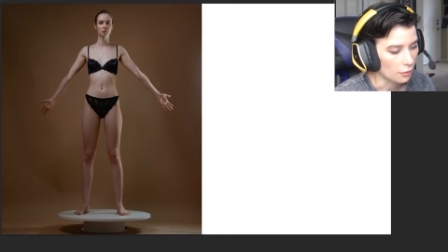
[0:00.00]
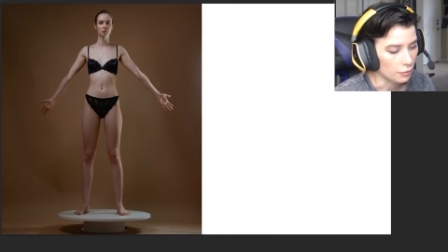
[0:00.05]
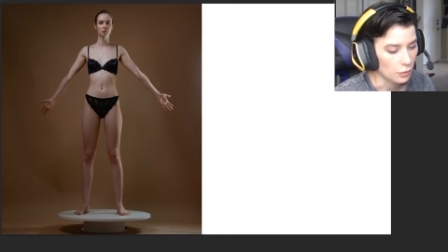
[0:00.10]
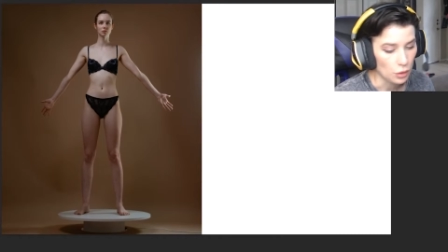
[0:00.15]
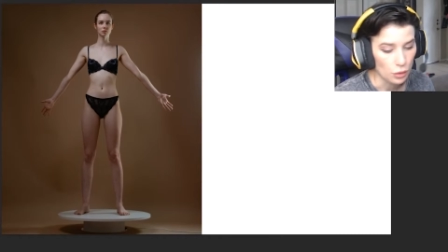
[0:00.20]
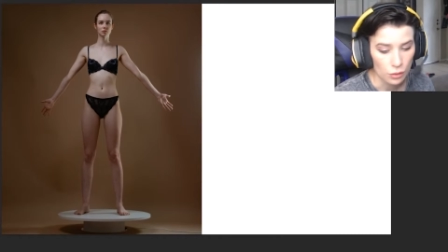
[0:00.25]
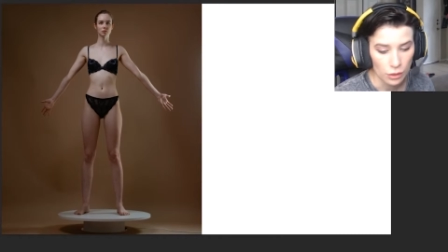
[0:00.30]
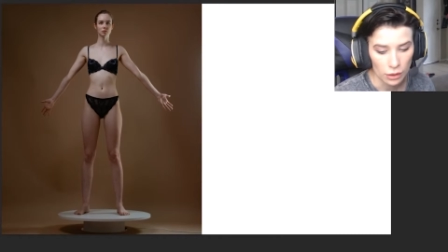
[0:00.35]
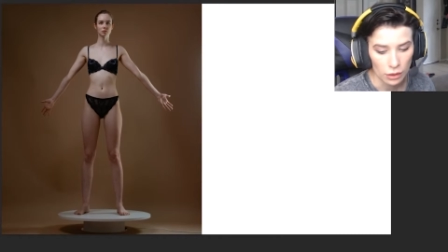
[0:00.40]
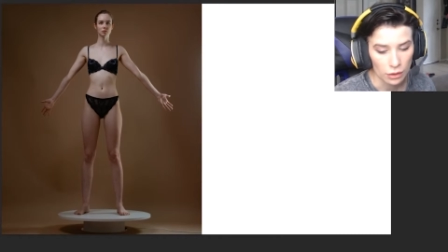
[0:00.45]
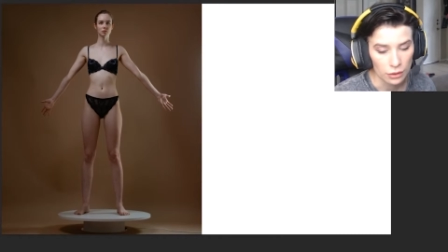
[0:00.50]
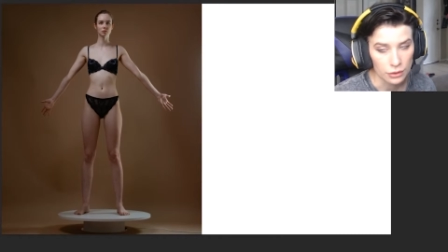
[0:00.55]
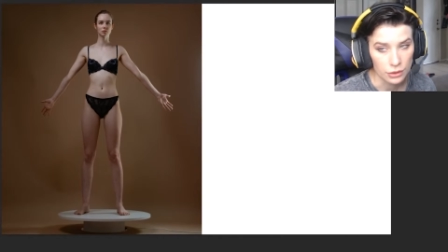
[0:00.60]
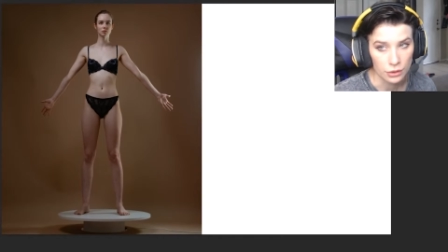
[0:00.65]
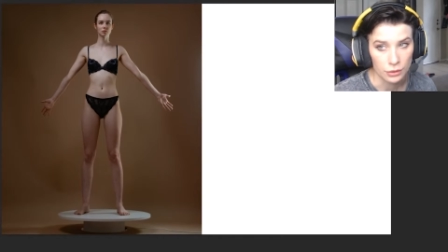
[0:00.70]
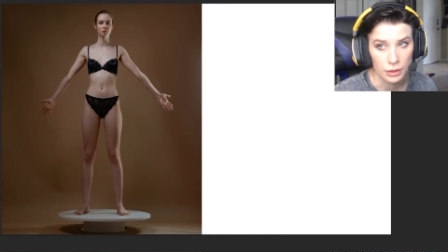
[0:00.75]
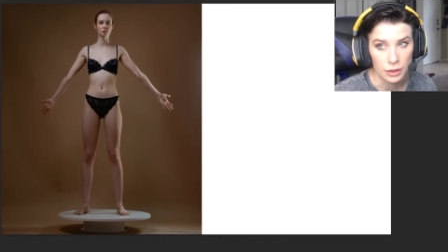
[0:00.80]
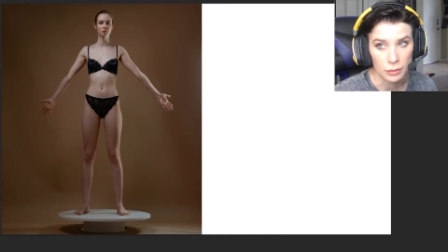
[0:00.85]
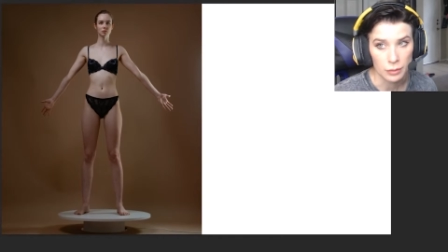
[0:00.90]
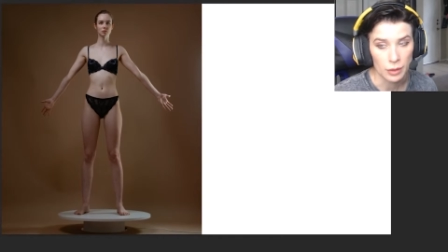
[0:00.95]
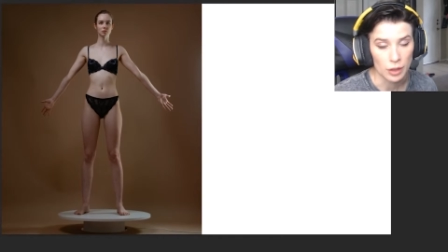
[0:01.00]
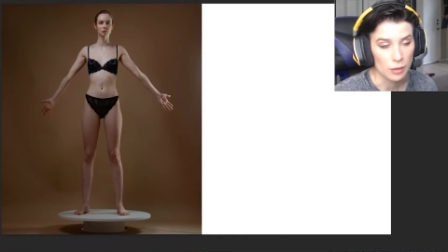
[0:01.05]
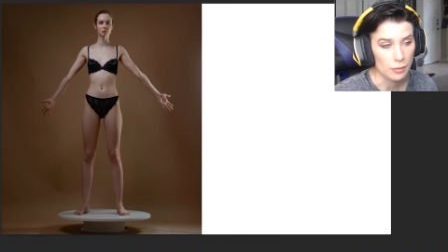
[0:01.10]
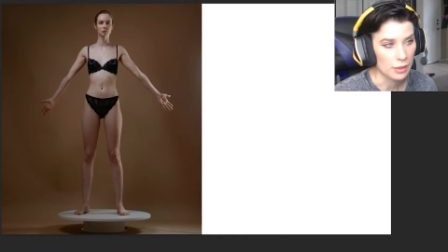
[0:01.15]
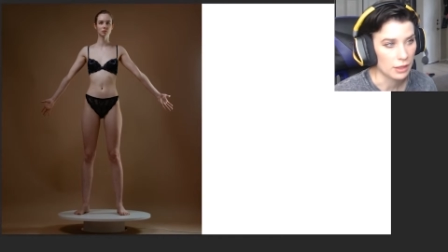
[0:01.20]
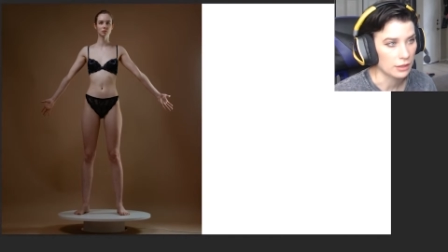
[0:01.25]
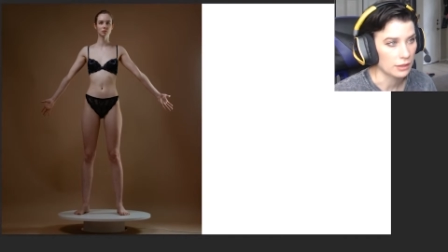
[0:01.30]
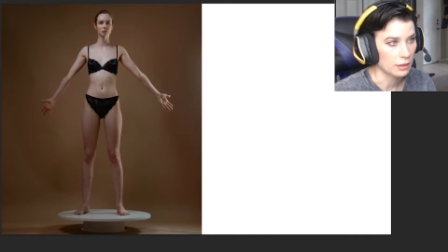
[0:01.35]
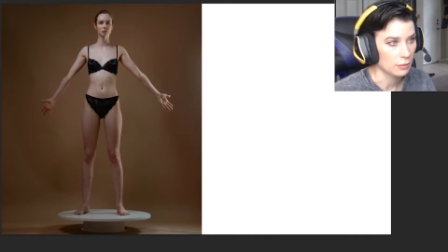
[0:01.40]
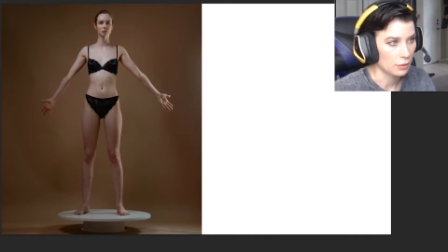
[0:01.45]
You can also
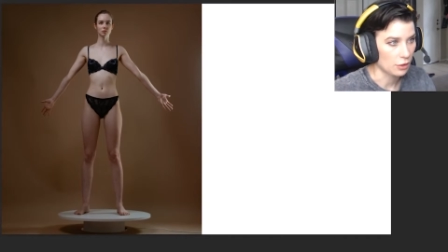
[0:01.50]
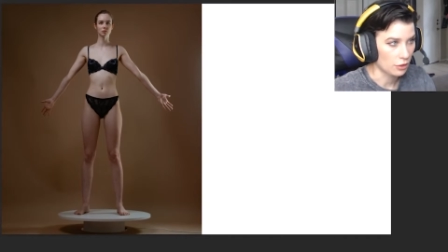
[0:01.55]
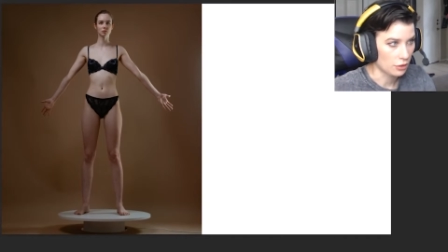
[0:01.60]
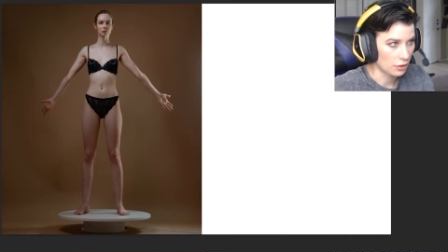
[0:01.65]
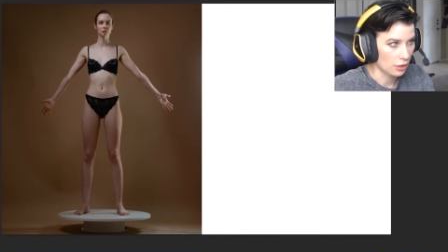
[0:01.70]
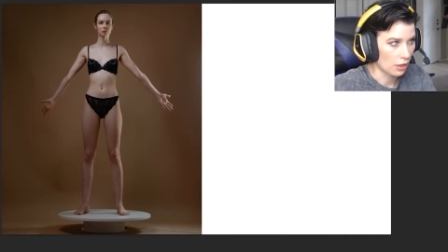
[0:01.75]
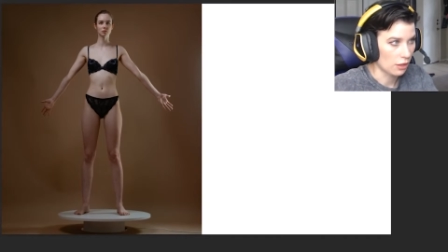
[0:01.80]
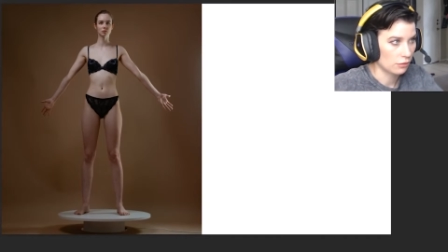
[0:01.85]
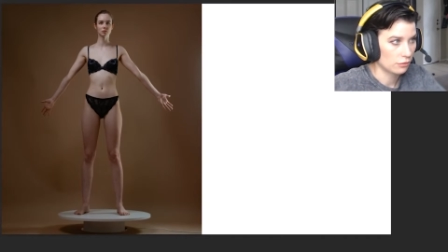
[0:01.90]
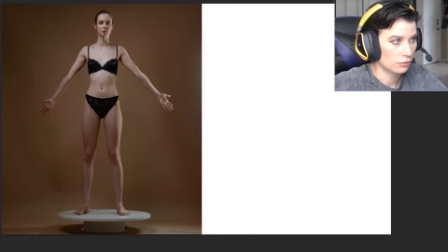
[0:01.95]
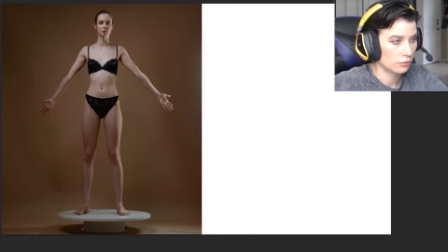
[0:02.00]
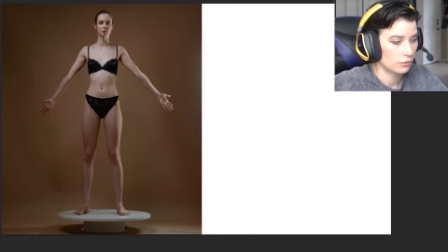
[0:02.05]
experiment some yourself.